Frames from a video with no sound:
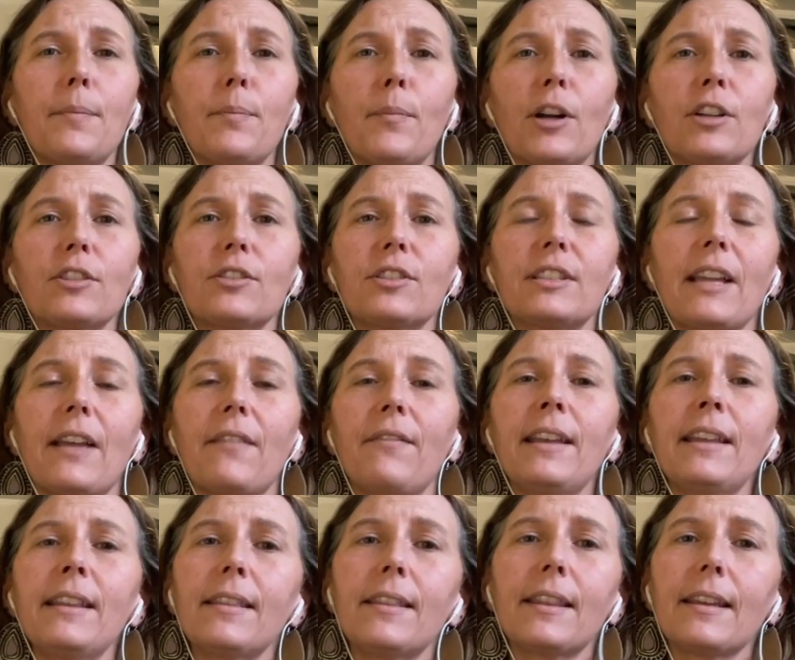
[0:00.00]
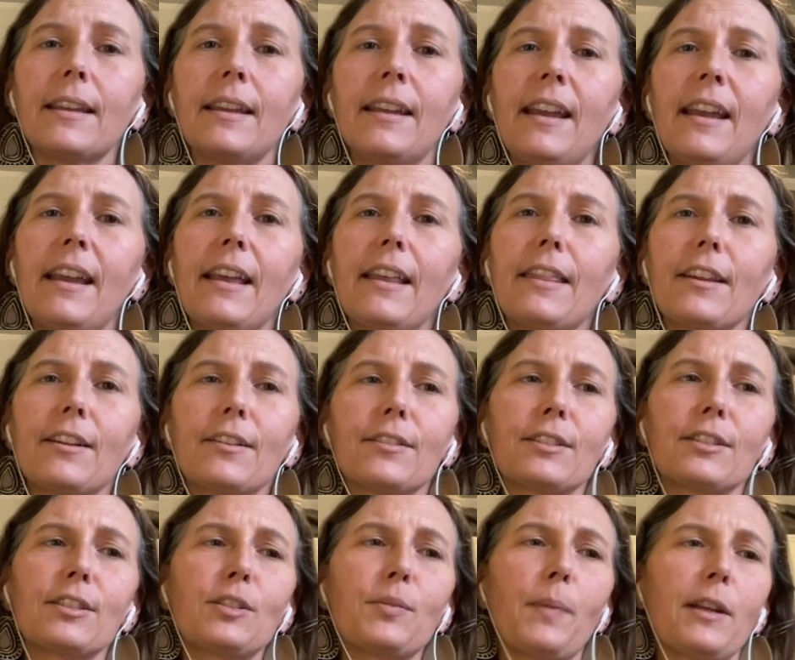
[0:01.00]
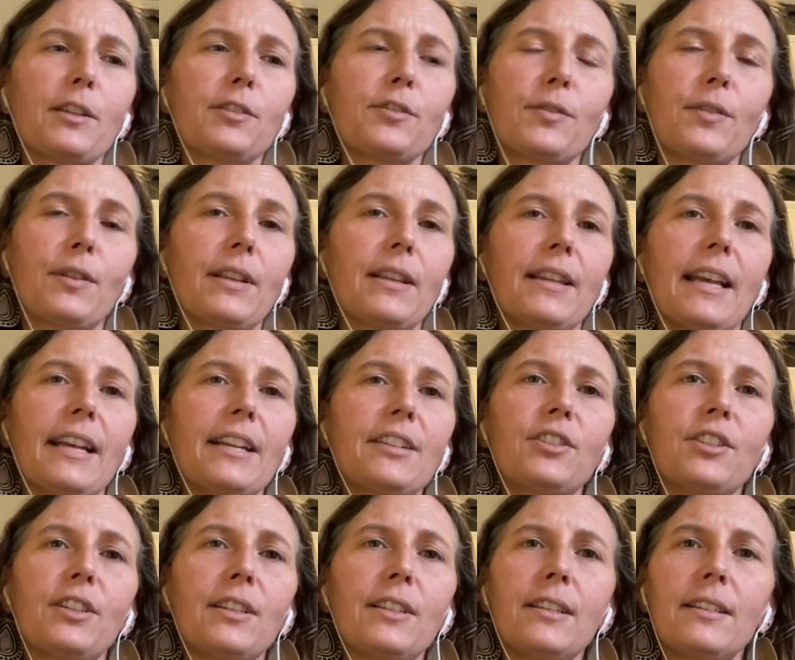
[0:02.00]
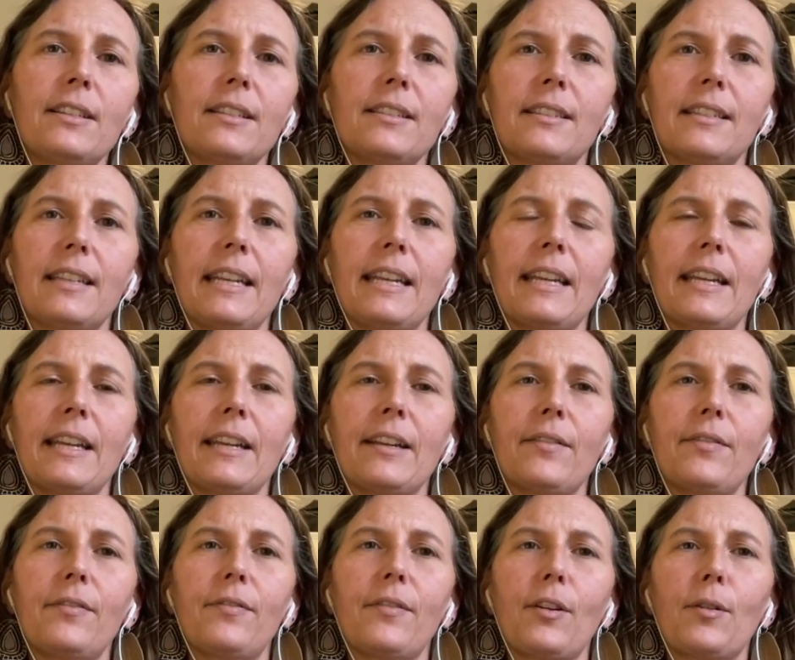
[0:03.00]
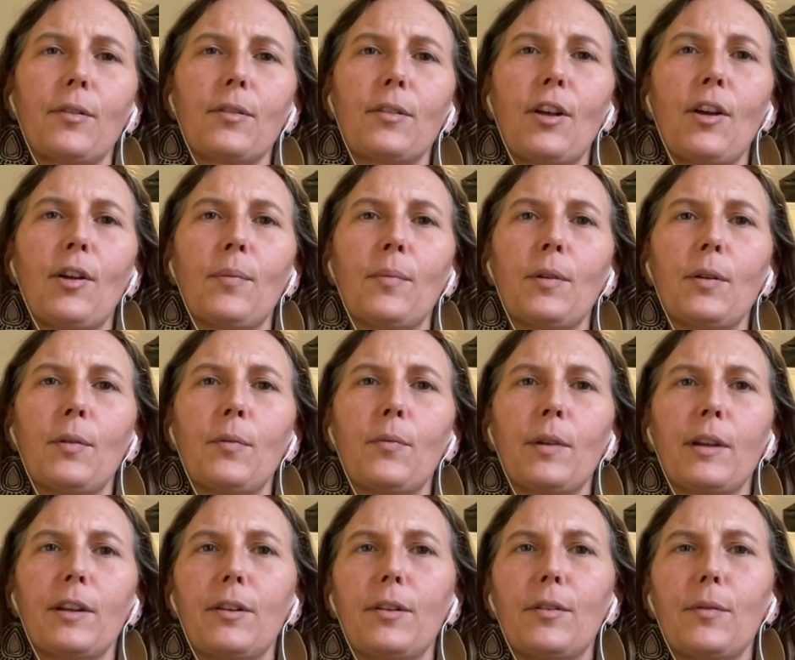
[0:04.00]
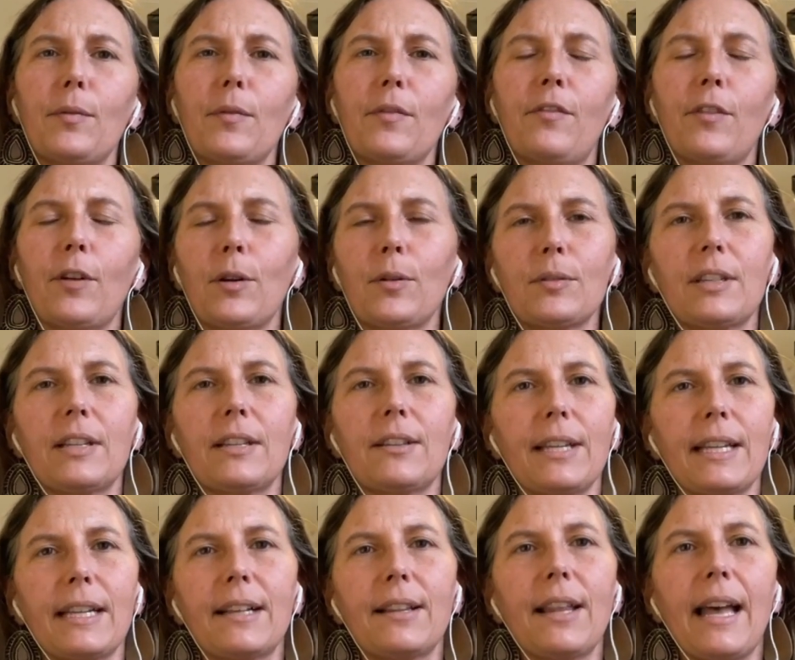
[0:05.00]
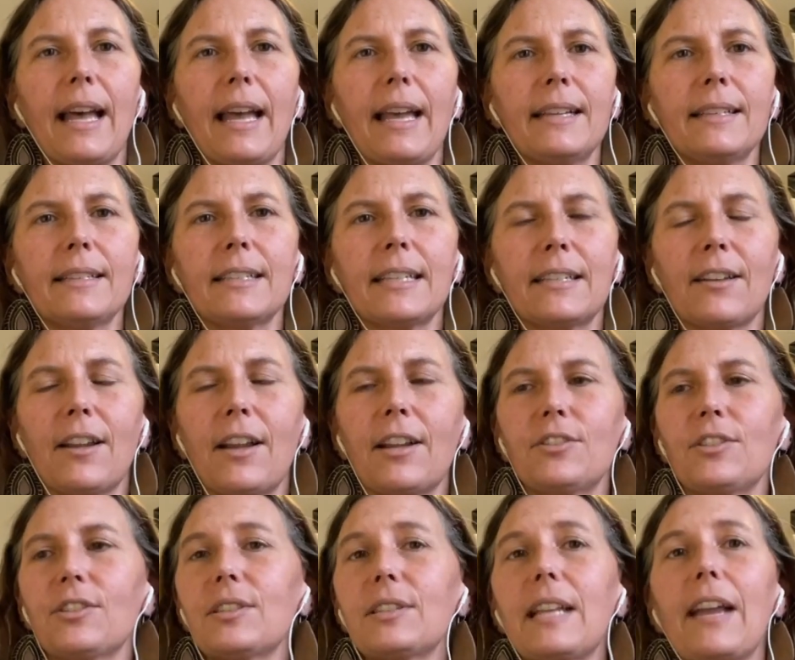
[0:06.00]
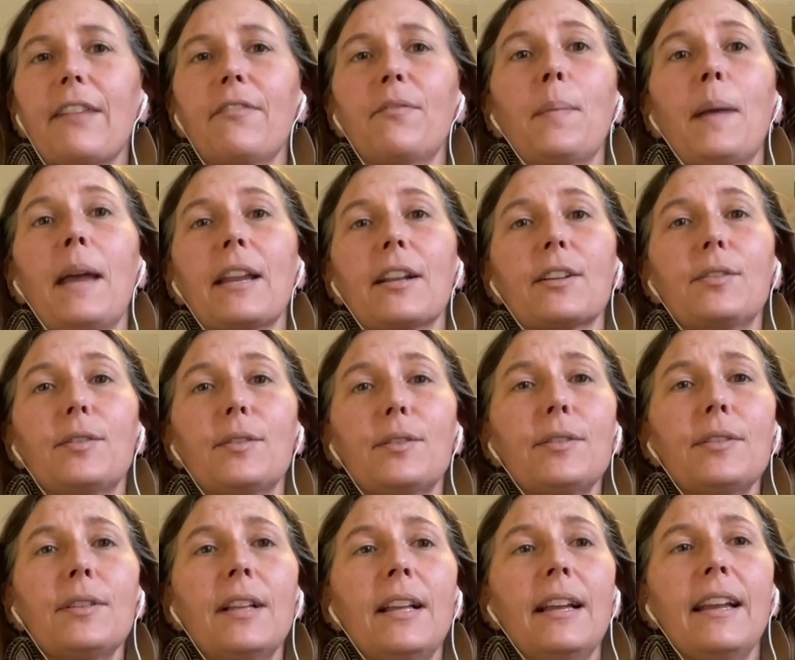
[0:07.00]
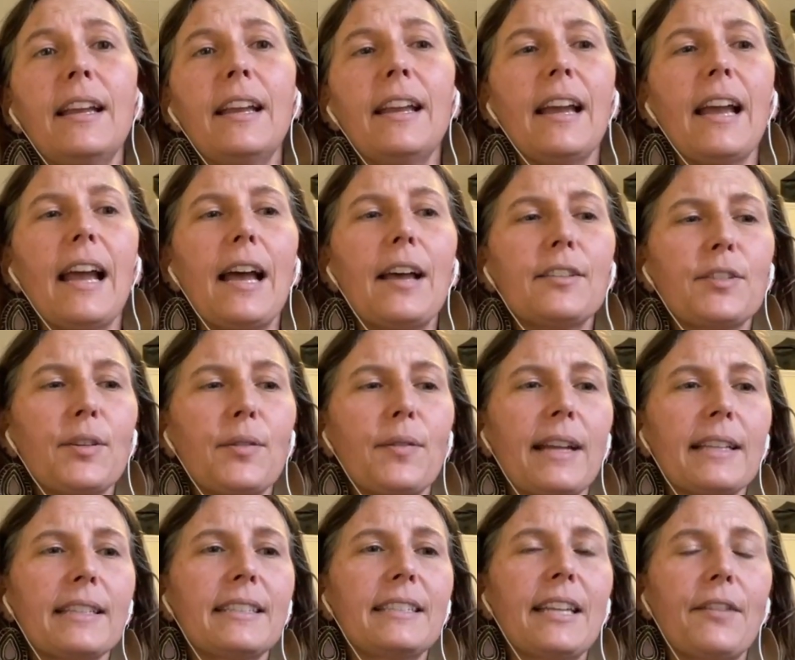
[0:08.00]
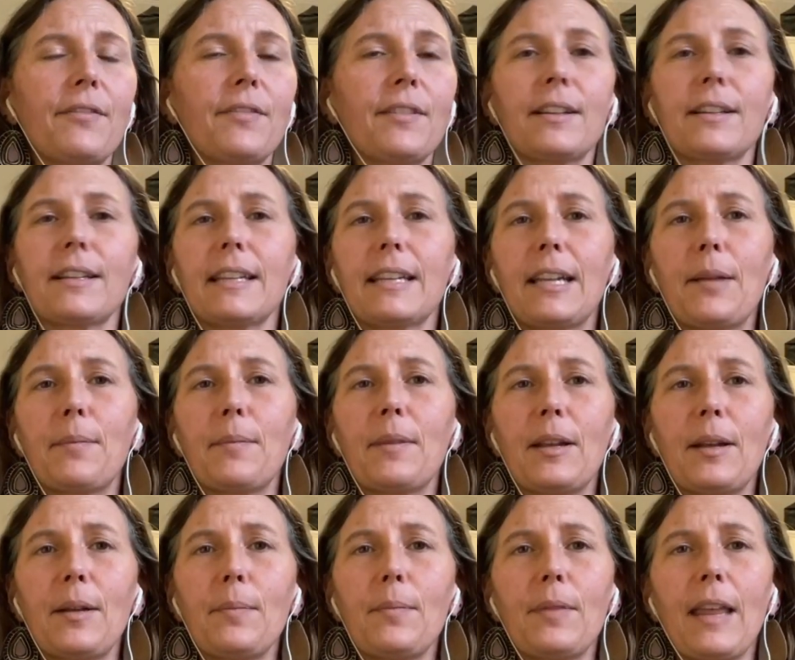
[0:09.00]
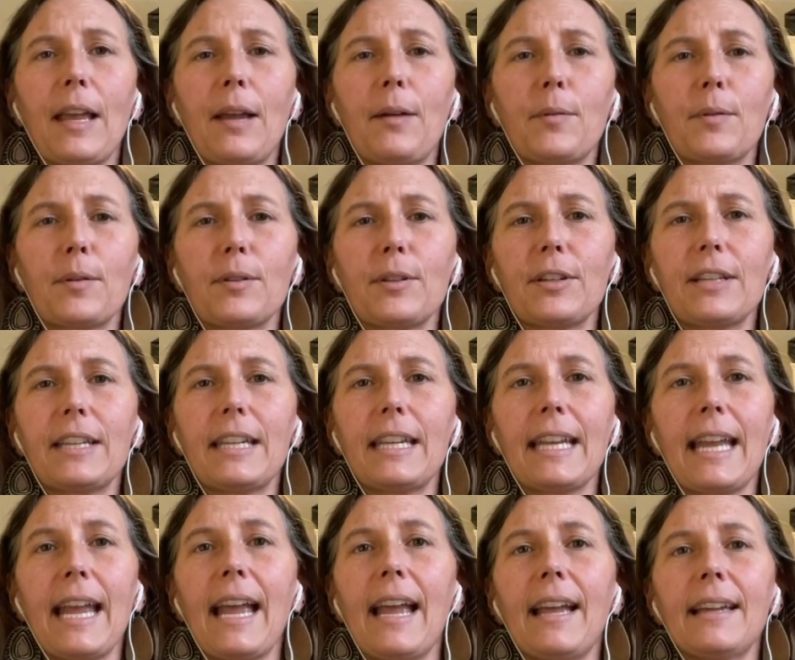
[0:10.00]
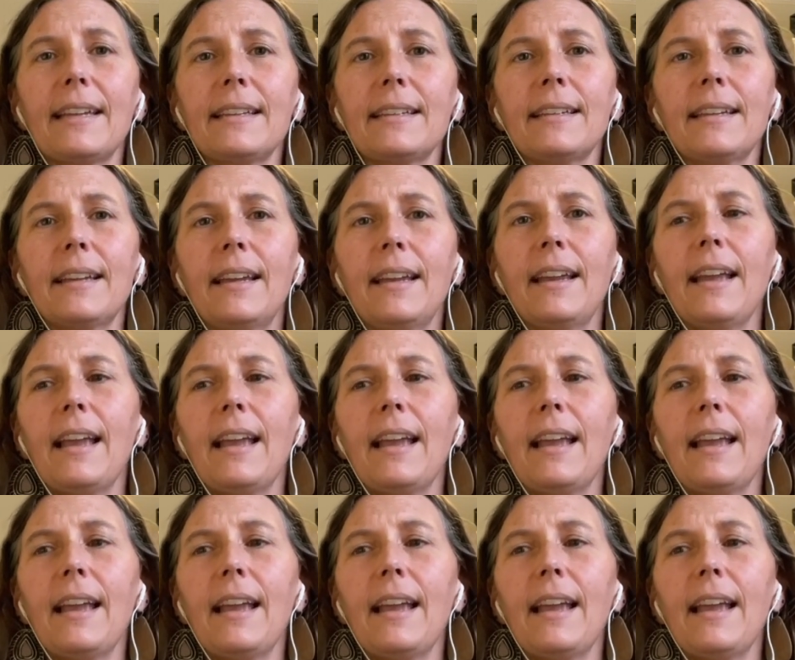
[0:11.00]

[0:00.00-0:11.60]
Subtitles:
March 7th. There's a special election to see if Oklahoma will vote to legalize and not just have medical. So that's definitely coming up that we're looking at.